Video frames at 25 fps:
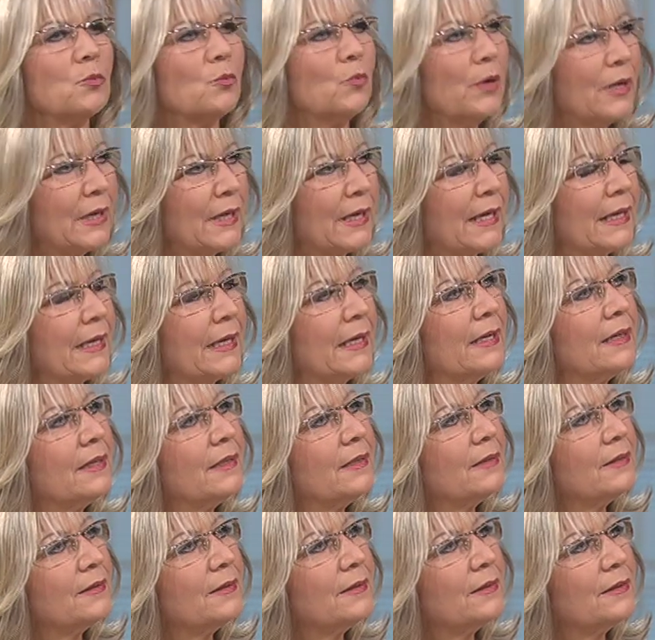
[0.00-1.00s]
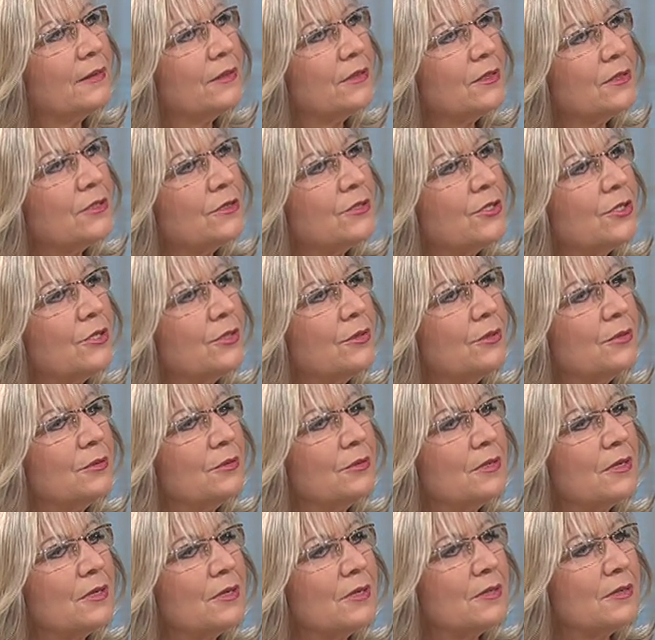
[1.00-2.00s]
willing
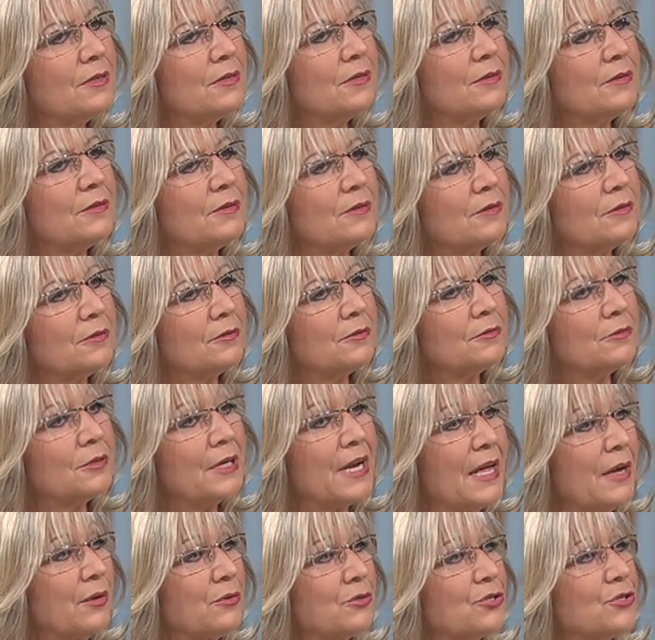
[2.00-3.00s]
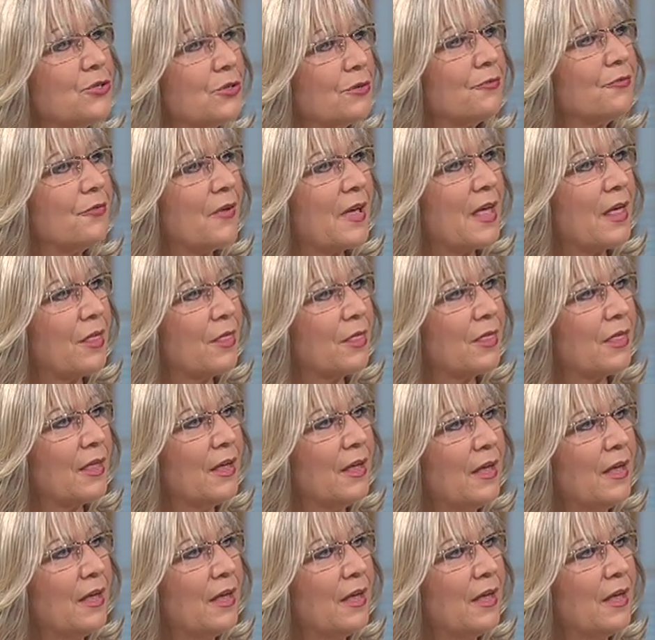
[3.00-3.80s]
to renounce your faith.